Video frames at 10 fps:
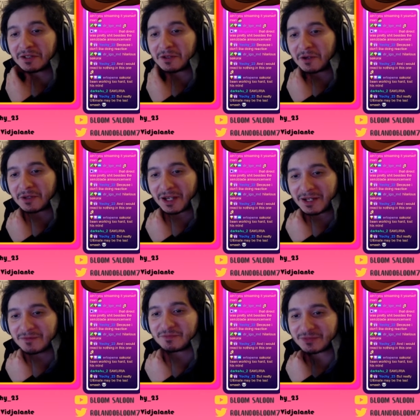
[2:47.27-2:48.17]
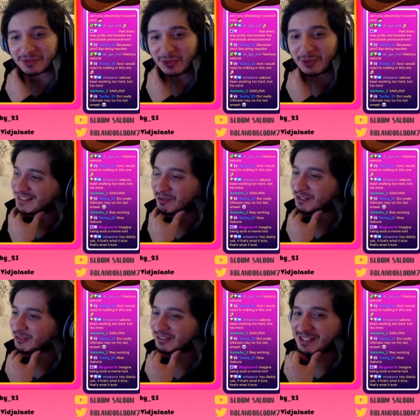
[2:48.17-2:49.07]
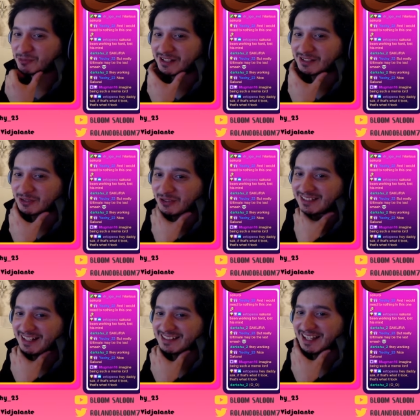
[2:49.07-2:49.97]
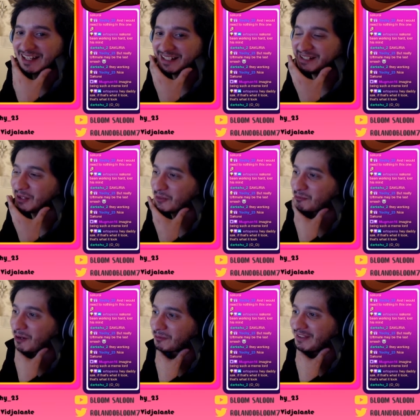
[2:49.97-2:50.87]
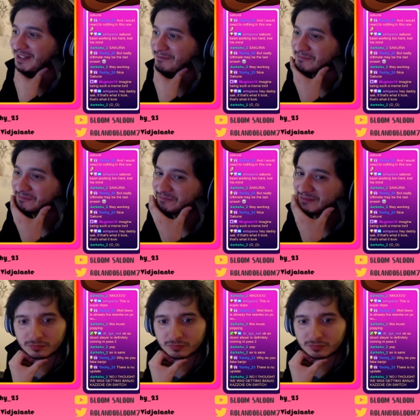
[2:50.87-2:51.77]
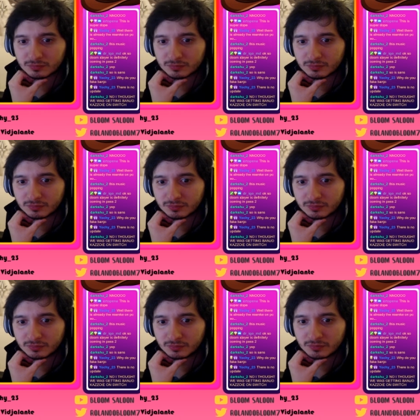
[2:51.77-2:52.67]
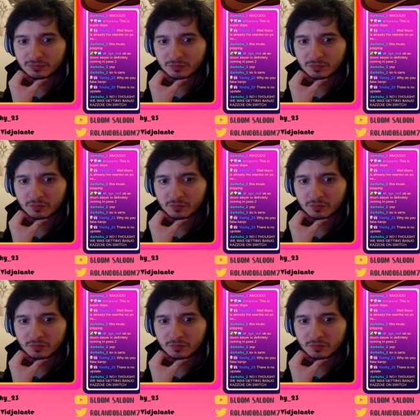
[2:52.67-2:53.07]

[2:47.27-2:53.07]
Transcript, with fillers: All right, okay. And that's what it took. That's what it took, Daddy Sag. Ain't nothing wrong with that. This time,